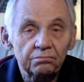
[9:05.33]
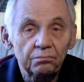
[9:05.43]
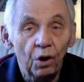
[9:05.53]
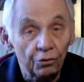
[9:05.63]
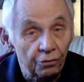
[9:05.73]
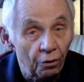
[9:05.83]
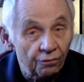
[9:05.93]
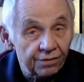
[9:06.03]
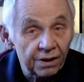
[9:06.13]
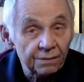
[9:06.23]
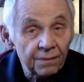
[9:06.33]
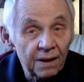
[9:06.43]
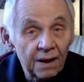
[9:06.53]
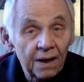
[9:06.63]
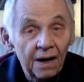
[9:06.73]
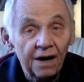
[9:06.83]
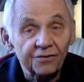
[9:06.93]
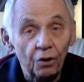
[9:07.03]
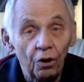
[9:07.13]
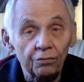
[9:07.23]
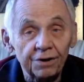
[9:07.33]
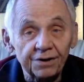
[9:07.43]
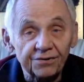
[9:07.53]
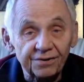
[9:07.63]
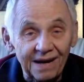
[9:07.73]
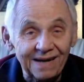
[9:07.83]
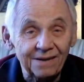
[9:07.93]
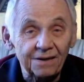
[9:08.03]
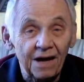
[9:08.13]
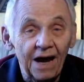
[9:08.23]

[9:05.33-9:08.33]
Moreover, as already stated,